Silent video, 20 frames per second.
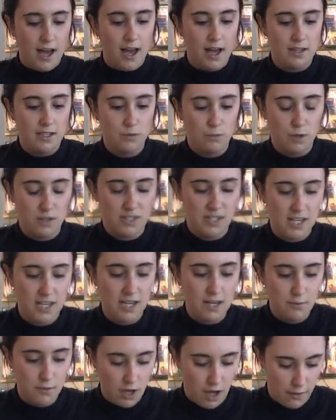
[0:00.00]
And you want to
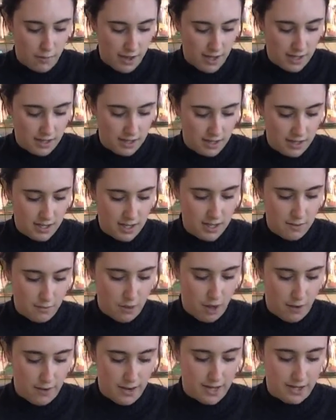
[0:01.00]
keep going and keep
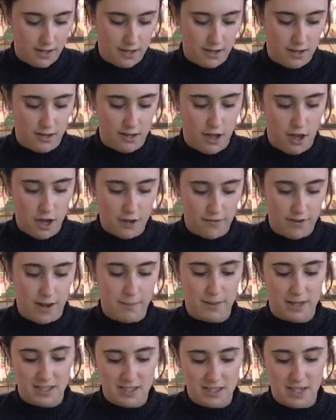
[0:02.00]
going,
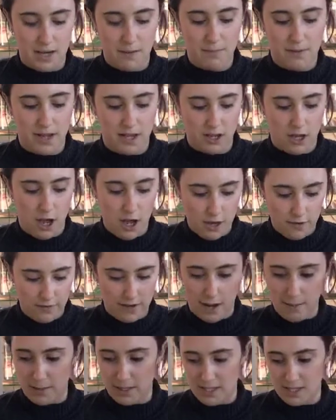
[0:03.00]
overlapping,
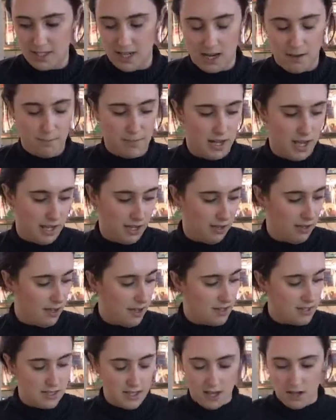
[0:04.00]
stapling
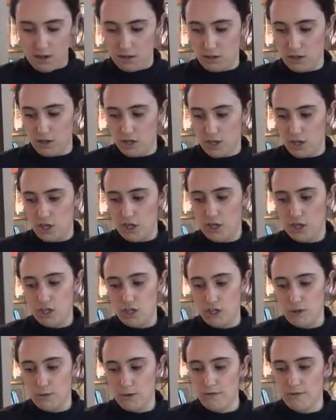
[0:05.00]
until
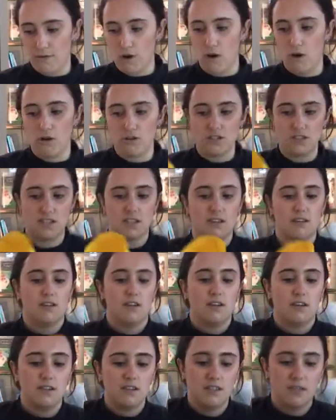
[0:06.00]
you have got
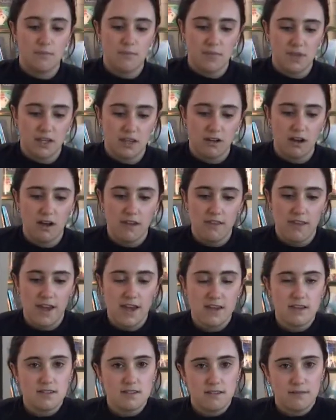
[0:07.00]
something like
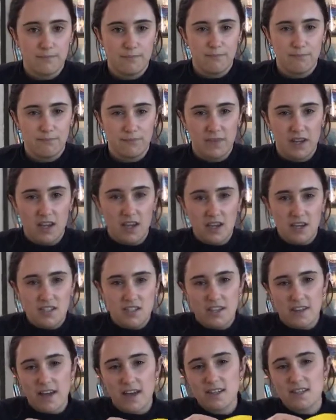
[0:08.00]
this.
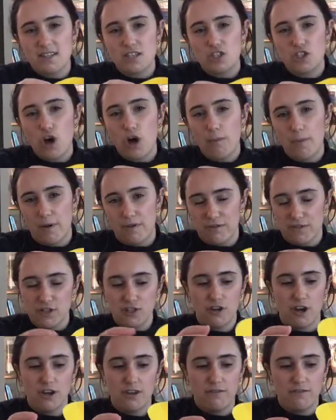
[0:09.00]
So that's the top of the
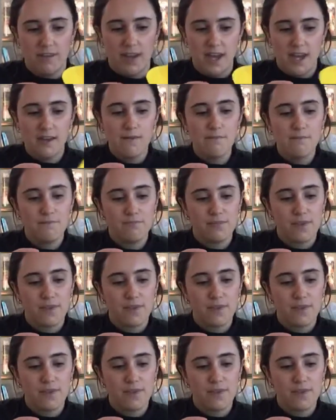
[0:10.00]
trophy.